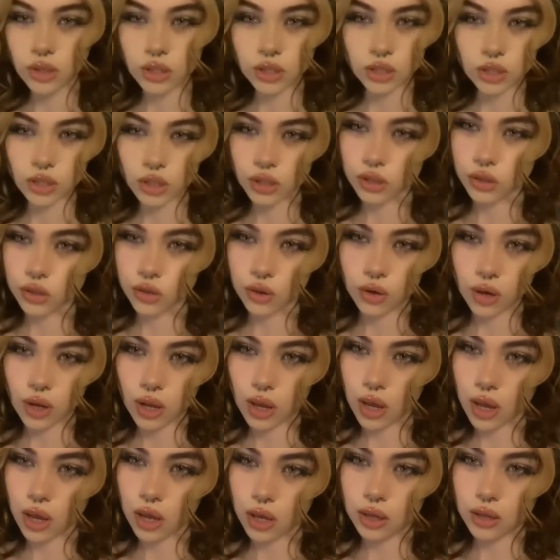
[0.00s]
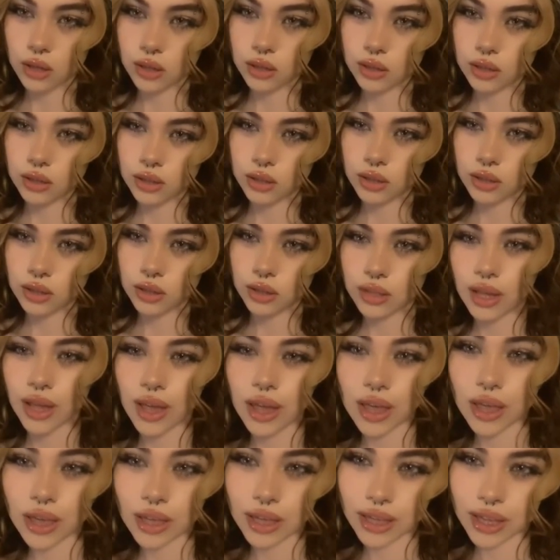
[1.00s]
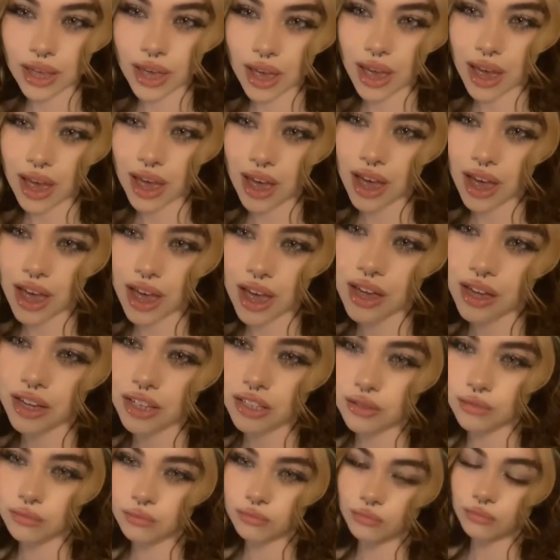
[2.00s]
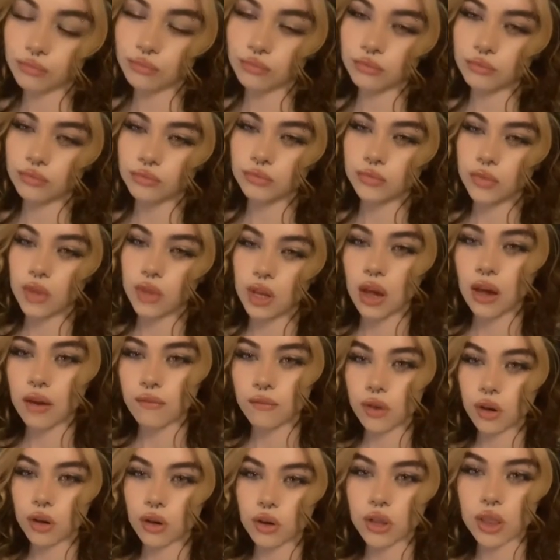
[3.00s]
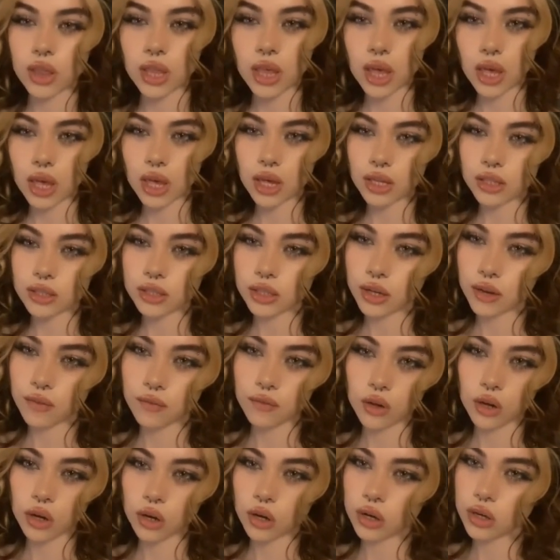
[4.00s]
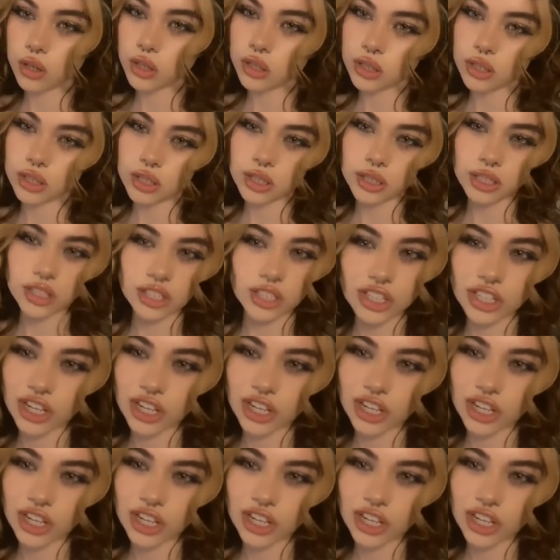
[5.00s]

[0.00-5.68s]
and people are actually starting to glorify that. Somebody I, I really look up to. Let me know if the mic sounds good, Puggo. But um,